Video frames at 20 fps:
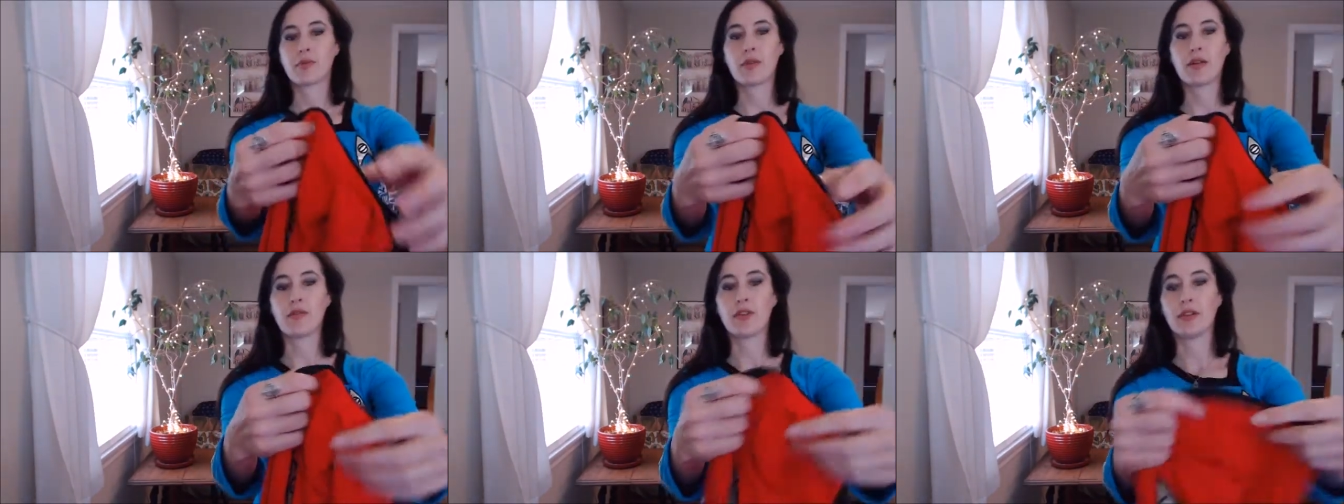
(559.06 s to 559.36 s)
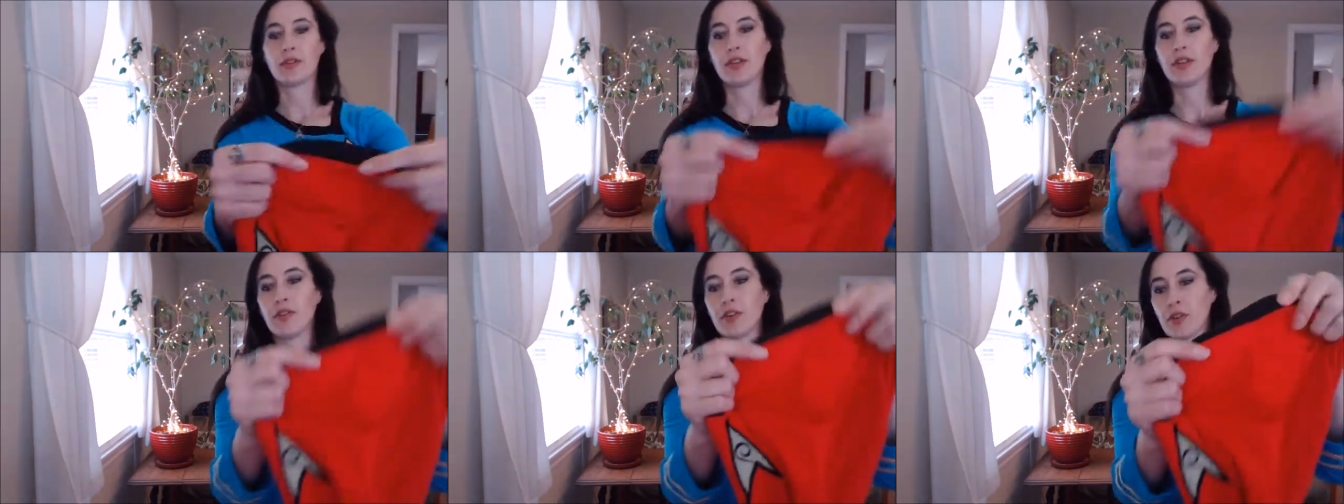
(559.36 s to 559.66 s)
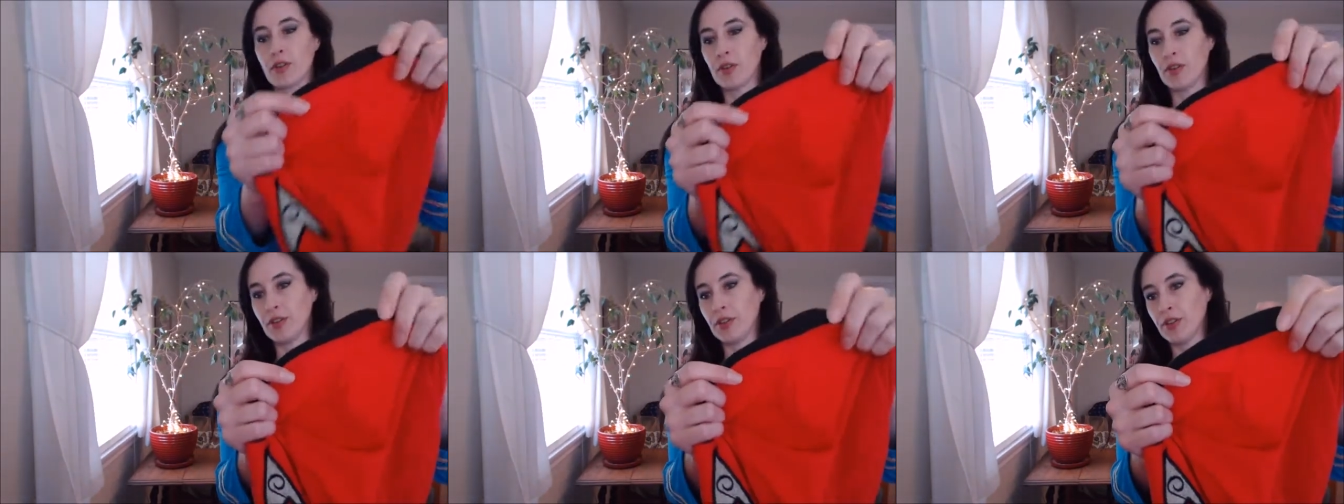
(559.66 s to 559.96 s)
having
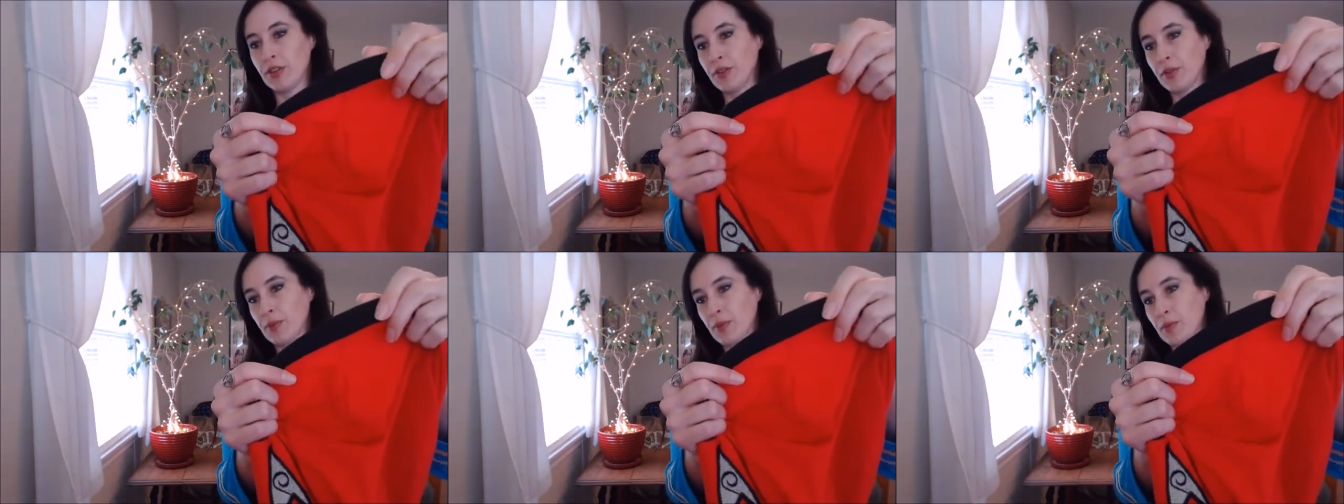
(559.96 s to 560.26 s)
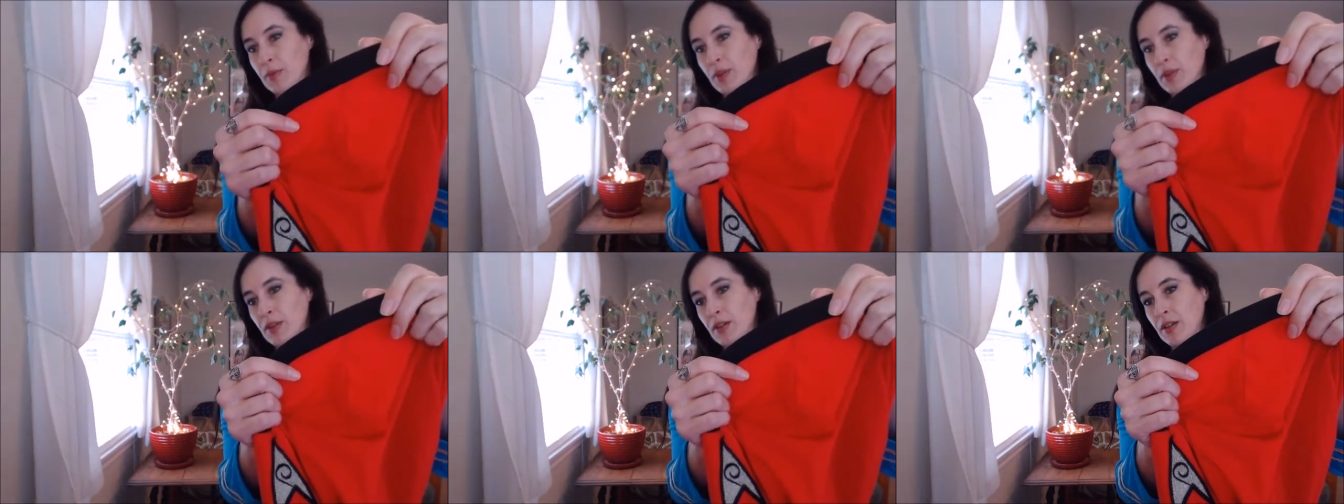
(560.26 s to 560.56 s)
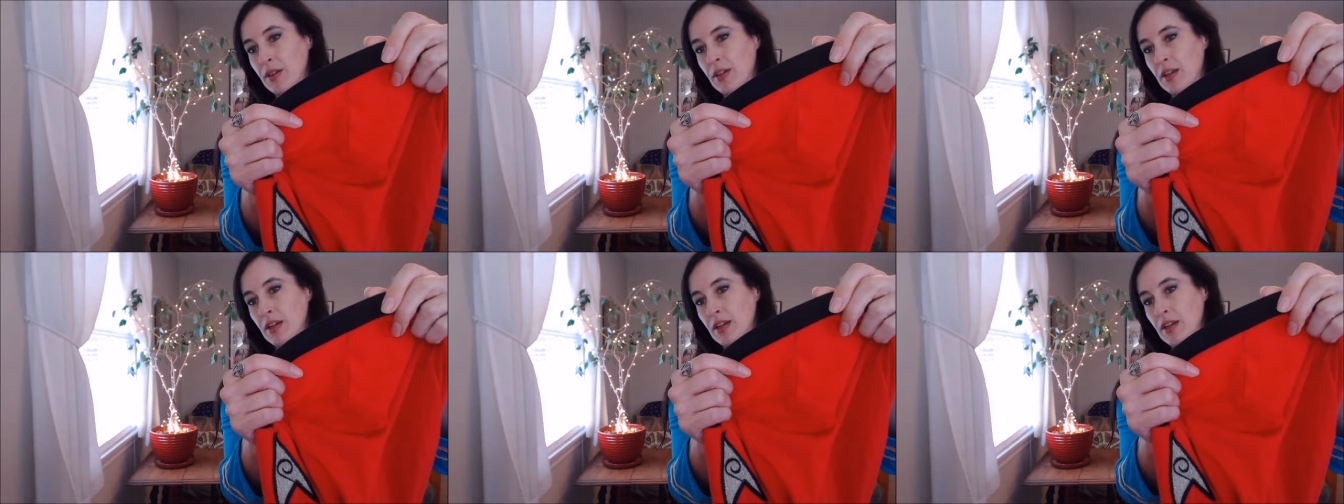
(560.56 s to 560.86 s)
difficulties with my,
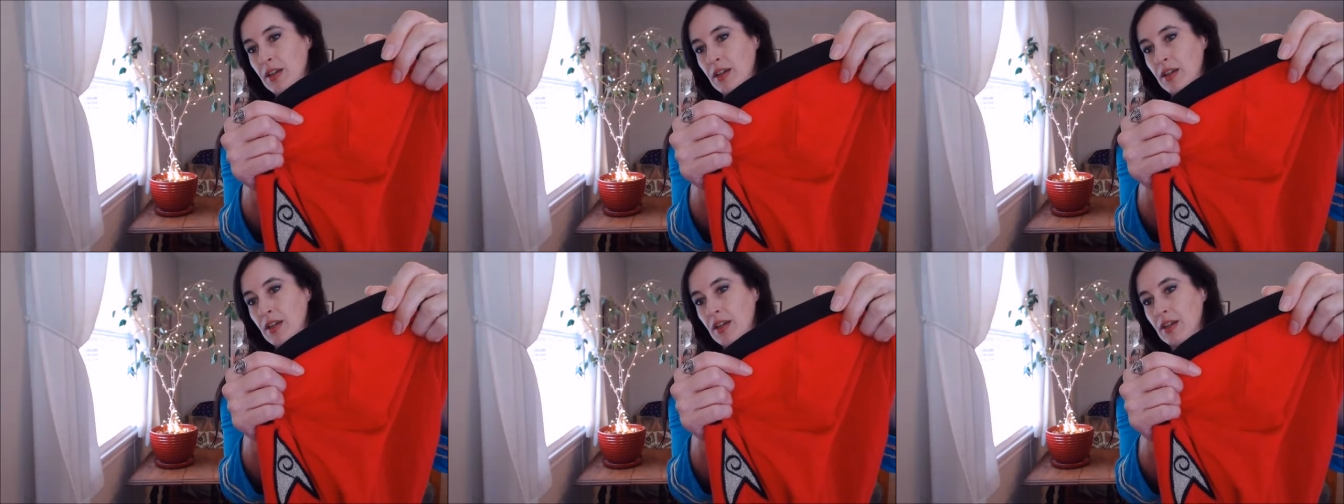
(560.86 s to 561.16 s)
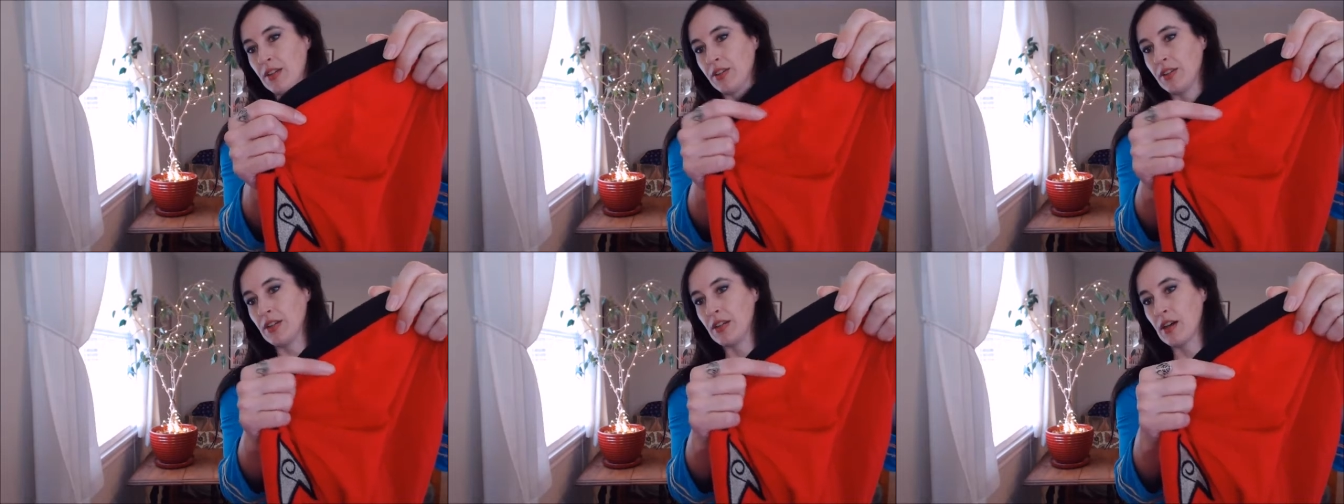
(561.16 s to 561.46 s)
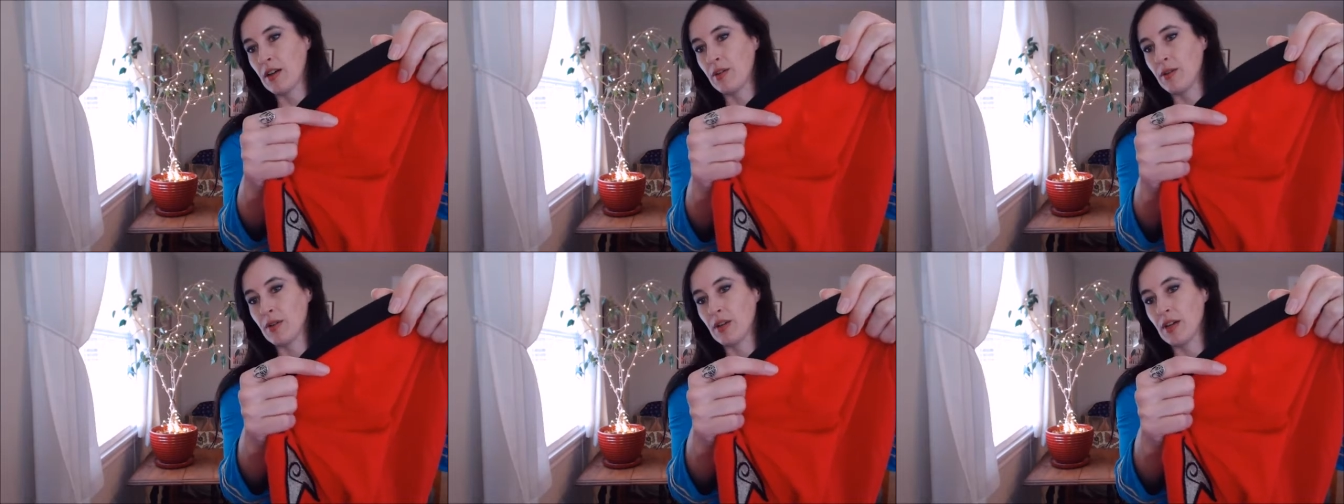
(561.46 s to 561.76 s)
see
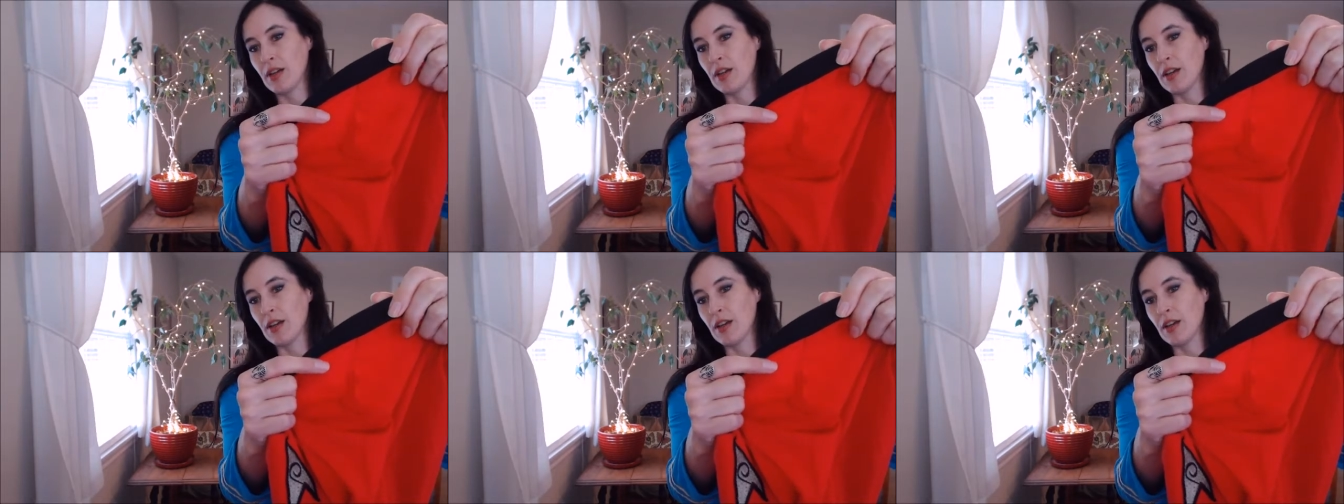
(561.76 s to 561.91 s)
how